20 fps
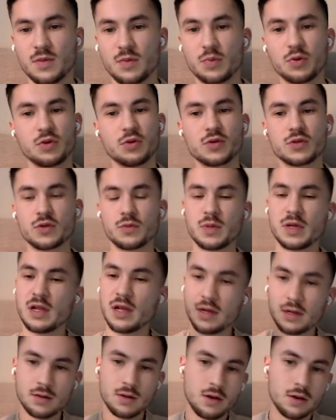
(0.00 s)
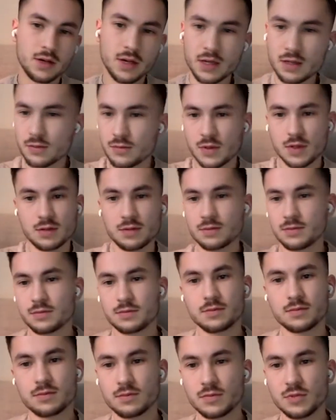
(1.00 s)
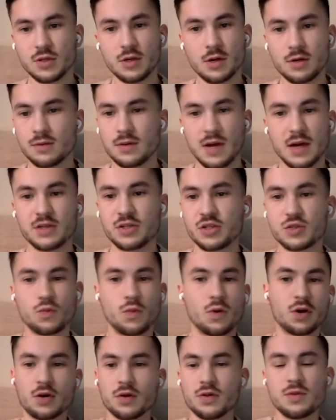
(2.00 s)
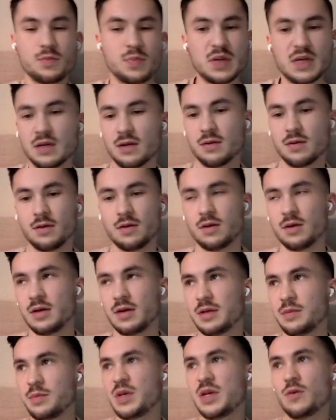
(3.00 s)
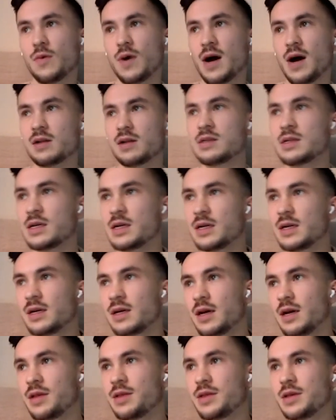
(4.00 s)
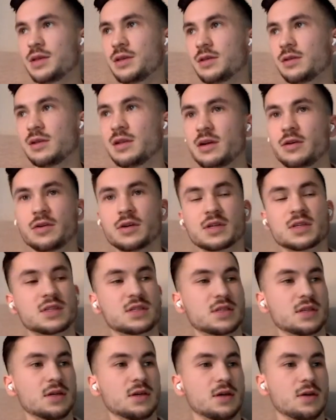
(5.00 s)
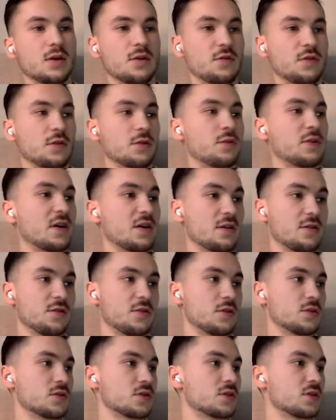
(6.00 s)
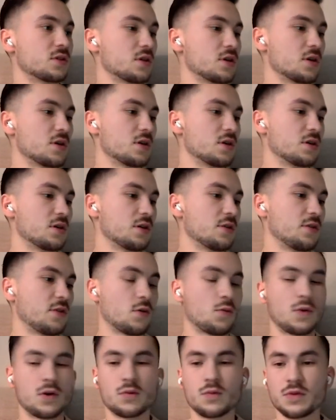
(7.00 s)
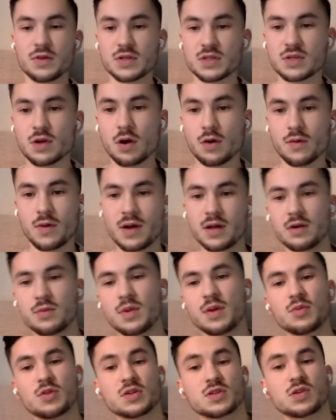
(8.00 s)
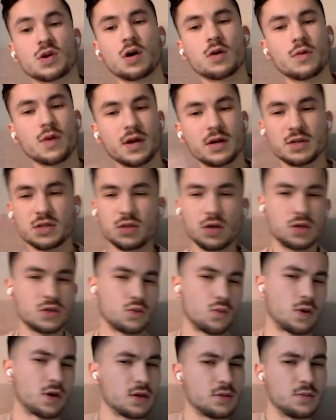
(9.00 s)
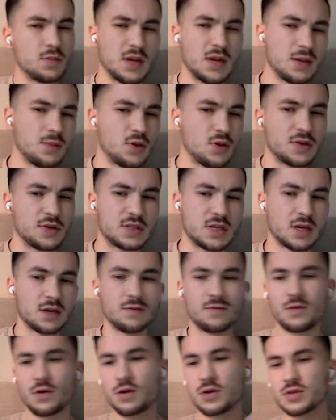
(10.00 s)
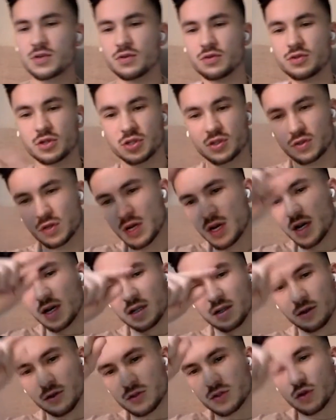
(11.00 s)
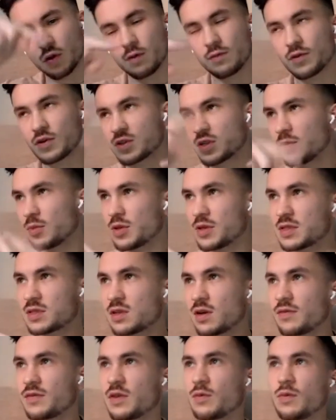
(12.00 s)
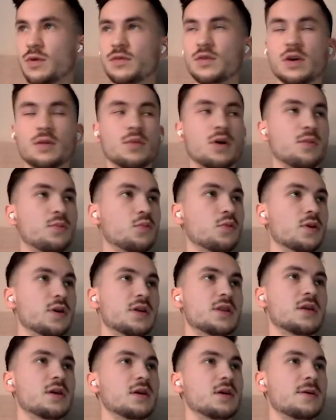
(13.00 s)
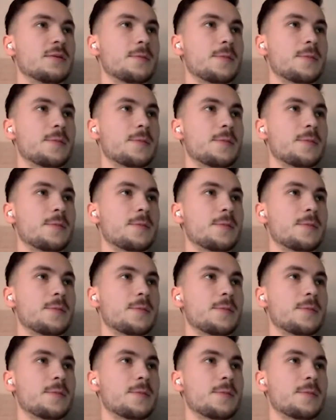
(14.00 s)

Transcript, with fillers: the producer be like, okay, well, you know, I just work on the beat. Uh, and meanwhile, and then the lyrics uh, if, if i if there's uh, if i work with a songwriter maybe the songwriter starts working maybe on the second verse or just looks over some of the stuff that we've come up with